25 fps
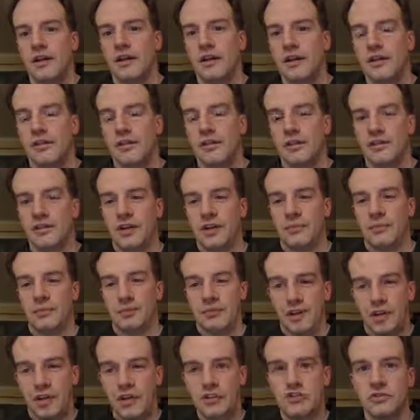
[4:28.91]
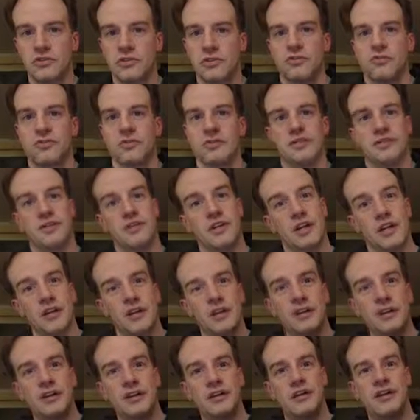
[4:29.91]
This is a potential difference in
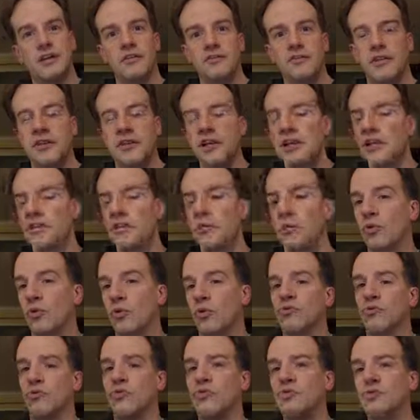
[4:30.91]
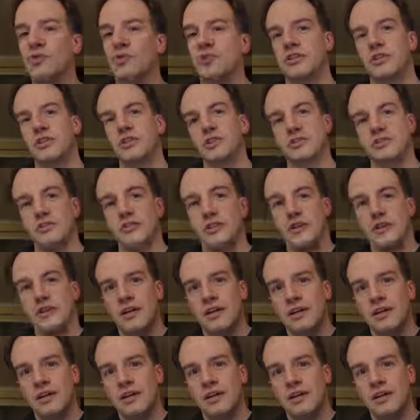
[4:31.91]
that, think of the more voltage it is,